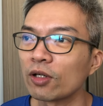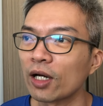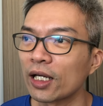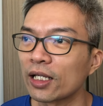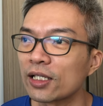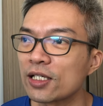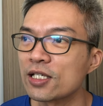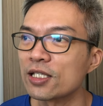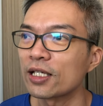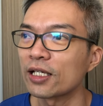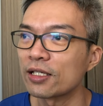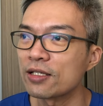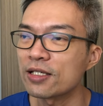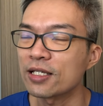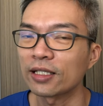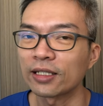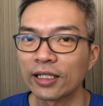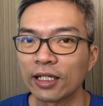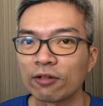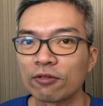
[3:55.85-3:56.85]
to understand
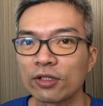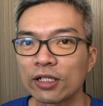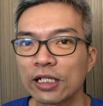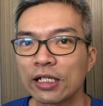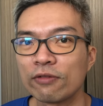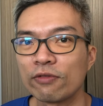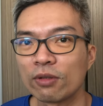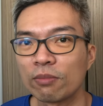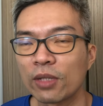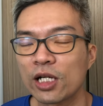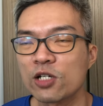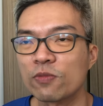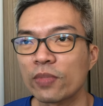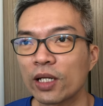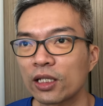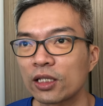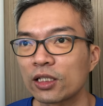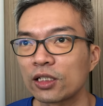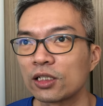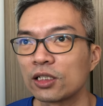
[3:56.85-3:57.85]
Suntec REIT even much
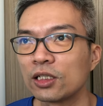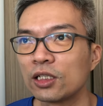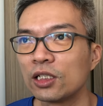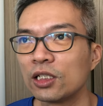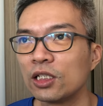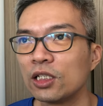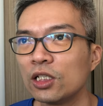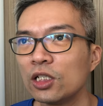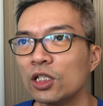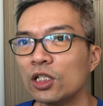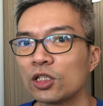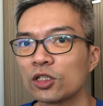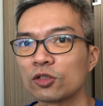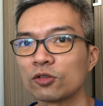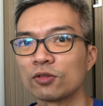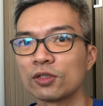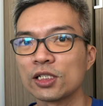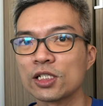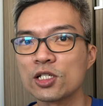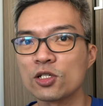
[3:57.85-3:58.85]
better.
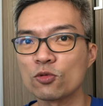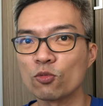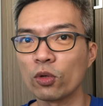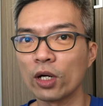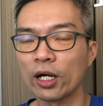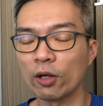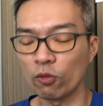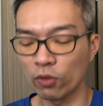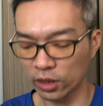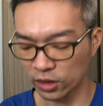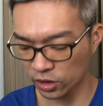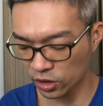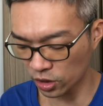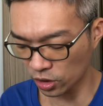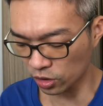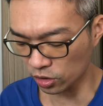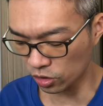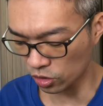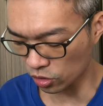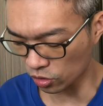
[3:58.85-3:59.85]
So this is what I
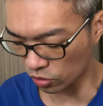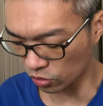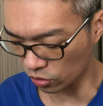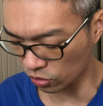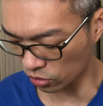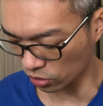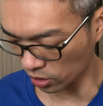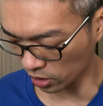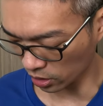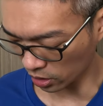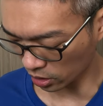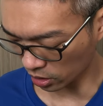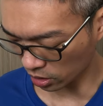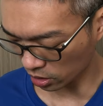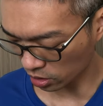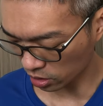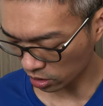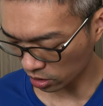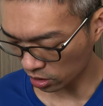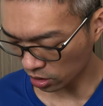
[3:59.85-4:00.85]
wanted to
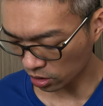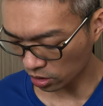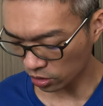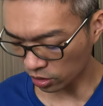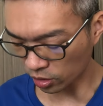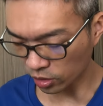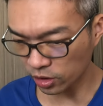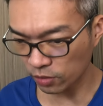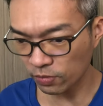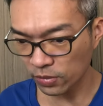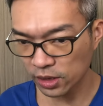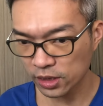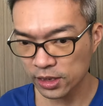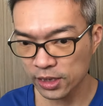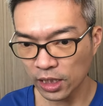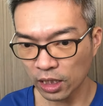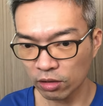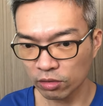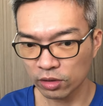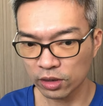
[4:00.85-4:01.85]
document
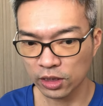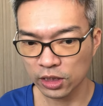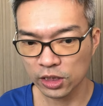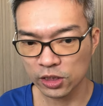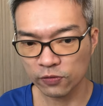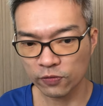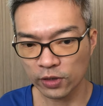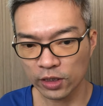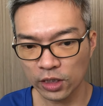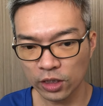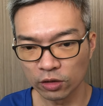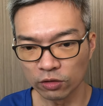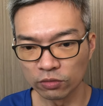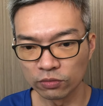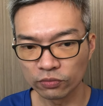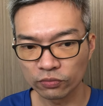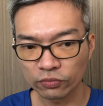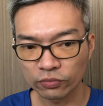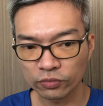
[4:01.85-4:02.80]
down in this video,